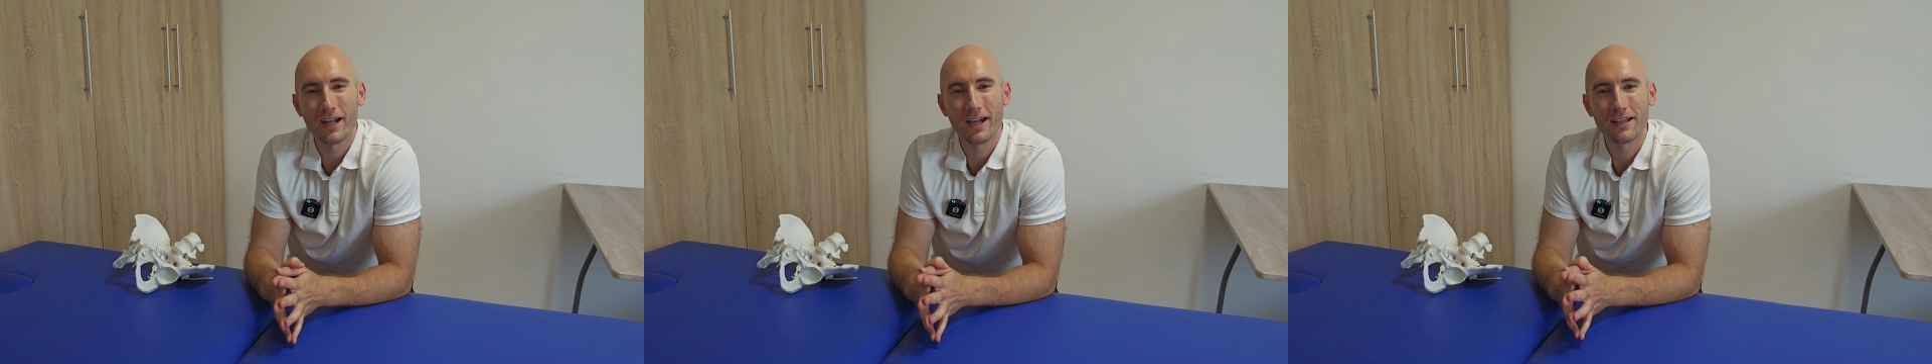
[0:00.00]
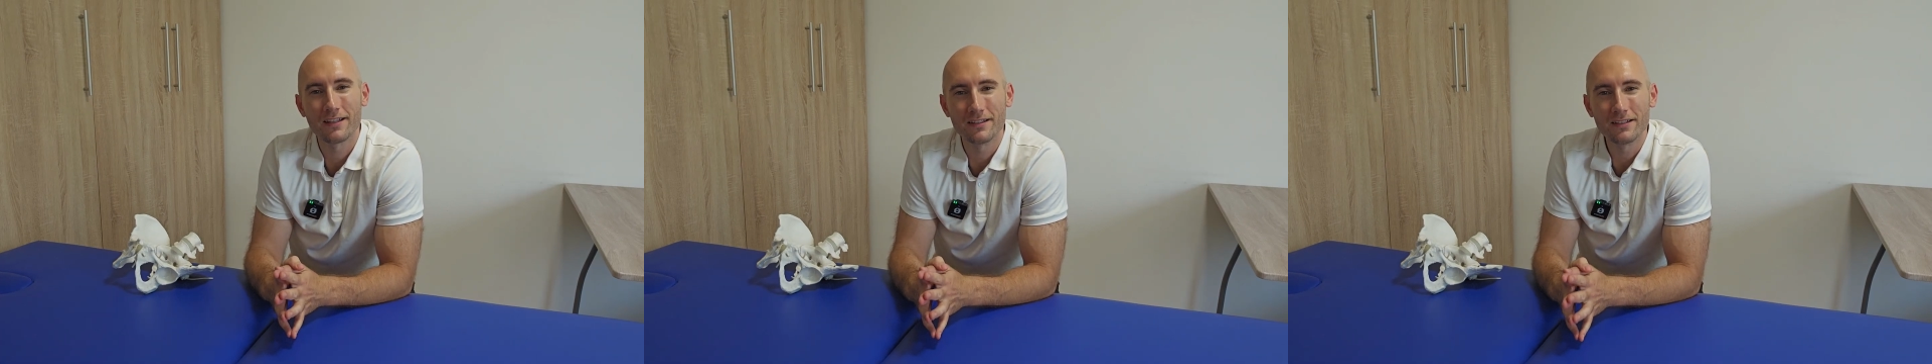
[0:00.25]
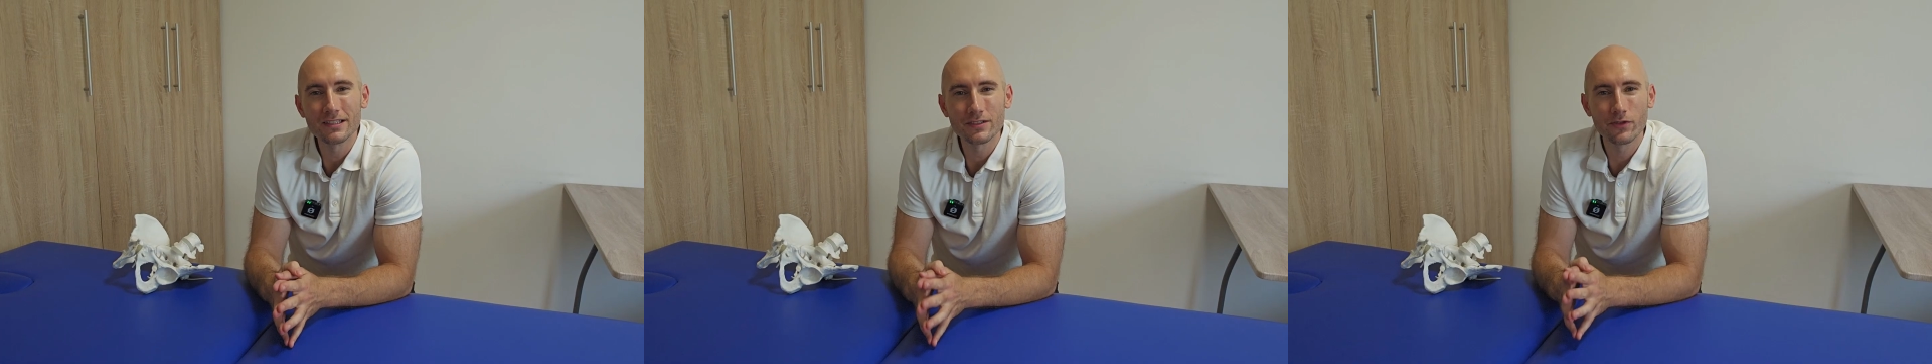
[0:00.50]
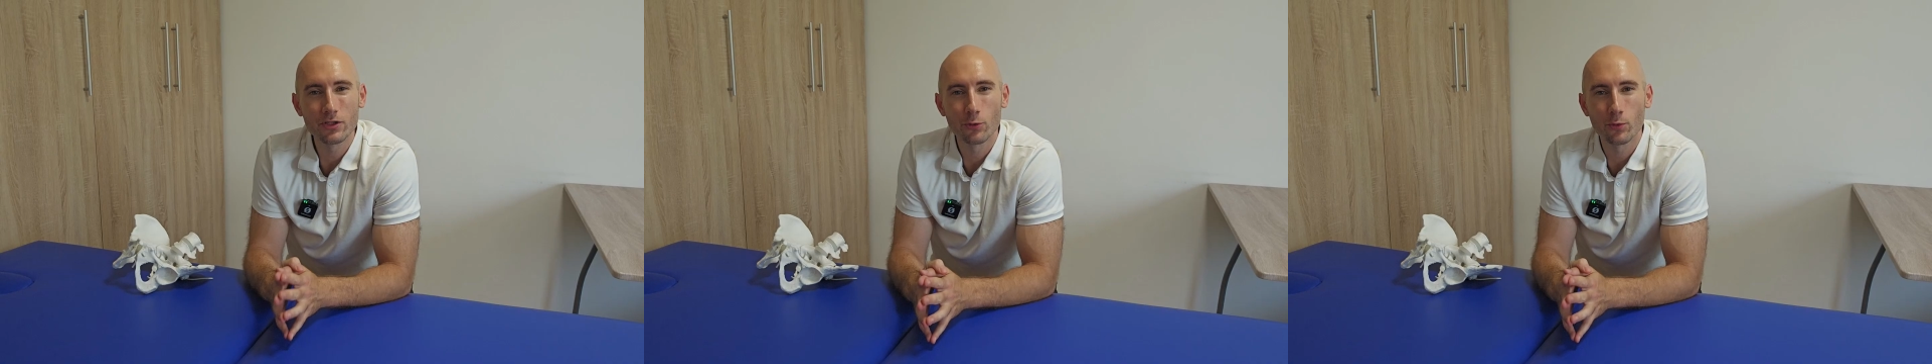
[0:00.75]
and in this
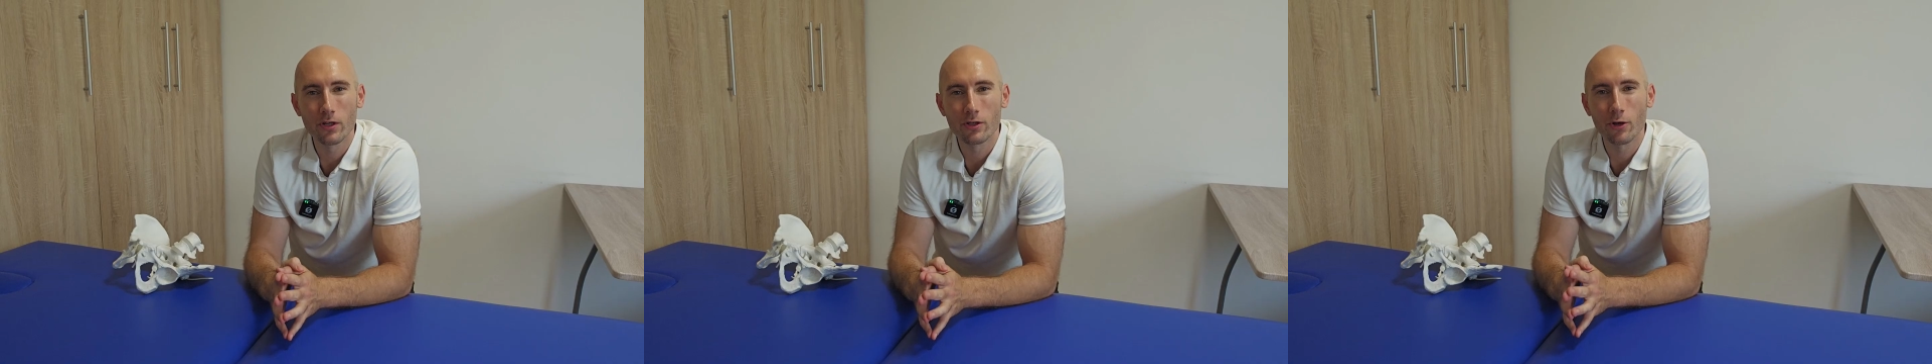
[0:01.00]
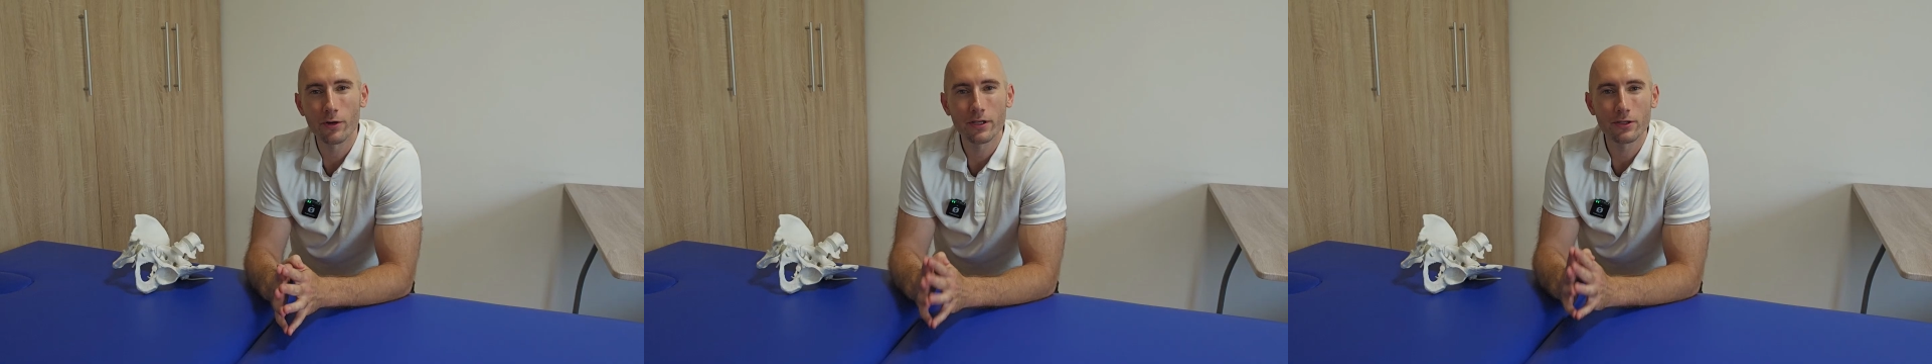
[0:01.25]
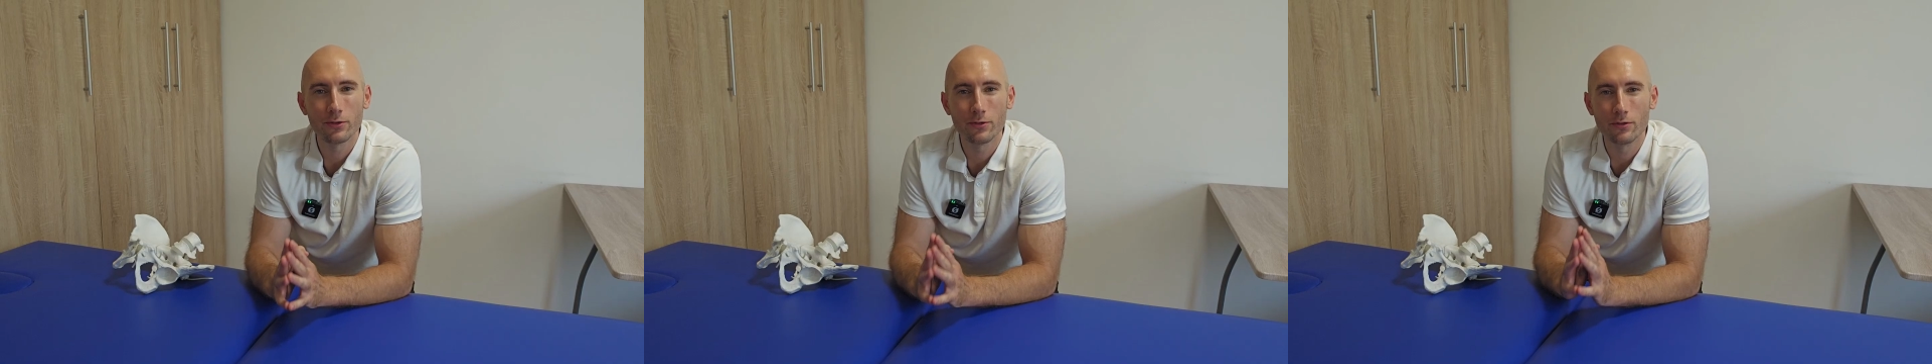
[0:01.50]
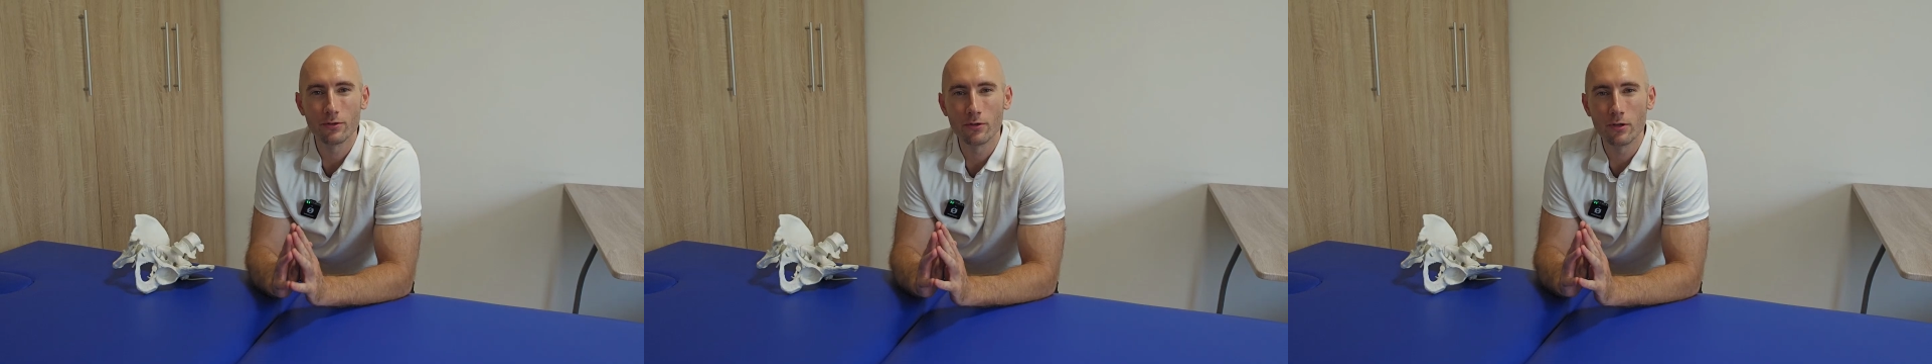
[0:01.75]
video we're going
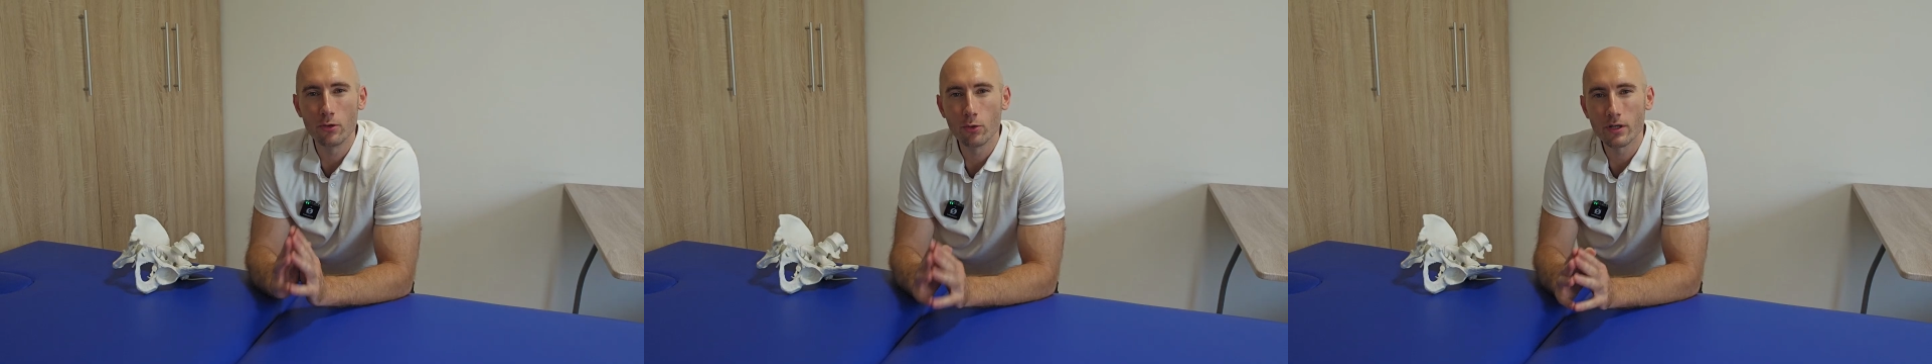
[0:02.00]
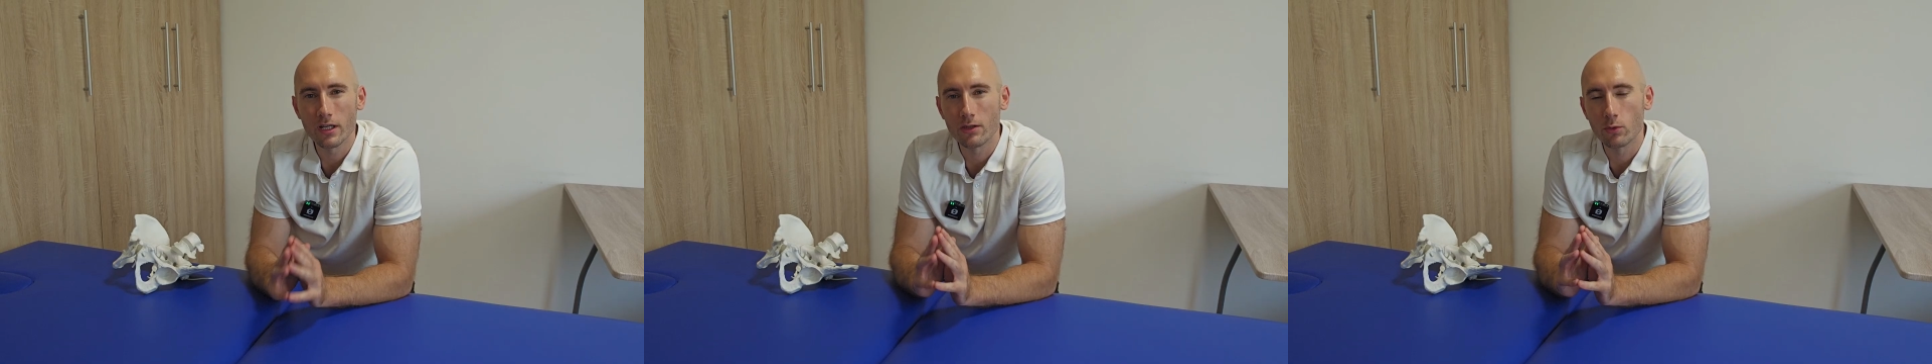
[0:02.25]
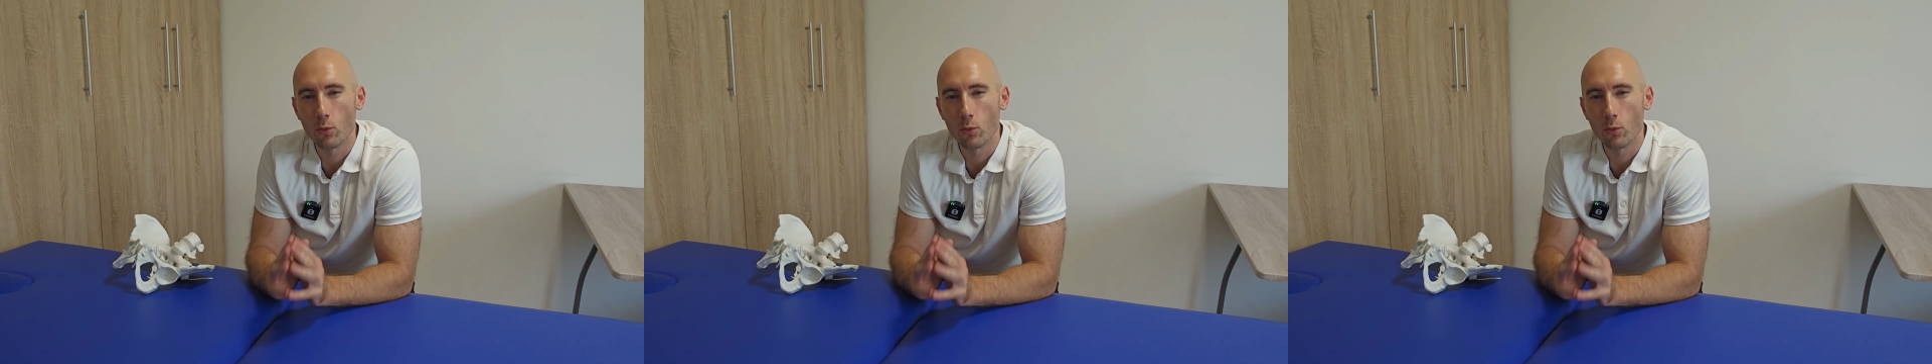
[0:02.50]
to look at